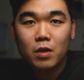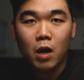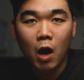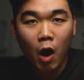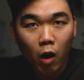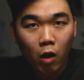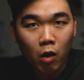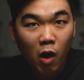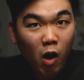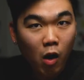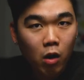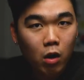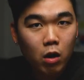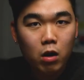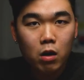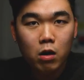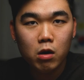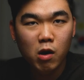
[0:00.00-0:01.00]
Ho ho
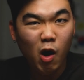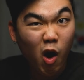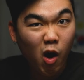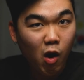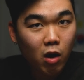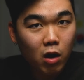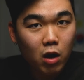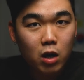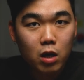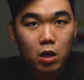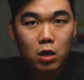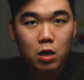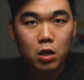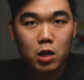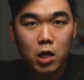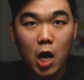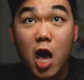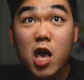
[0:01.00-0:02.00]
ho.
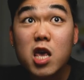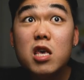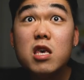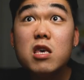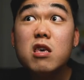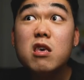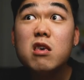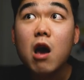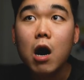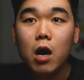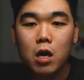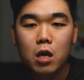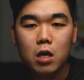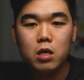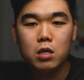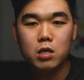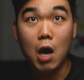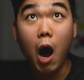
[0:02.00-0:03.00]
Hey.
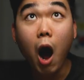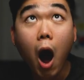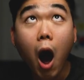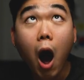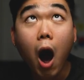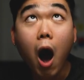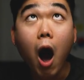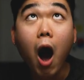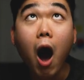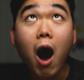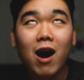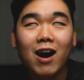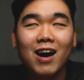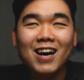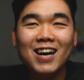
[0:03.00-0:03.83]
Yo.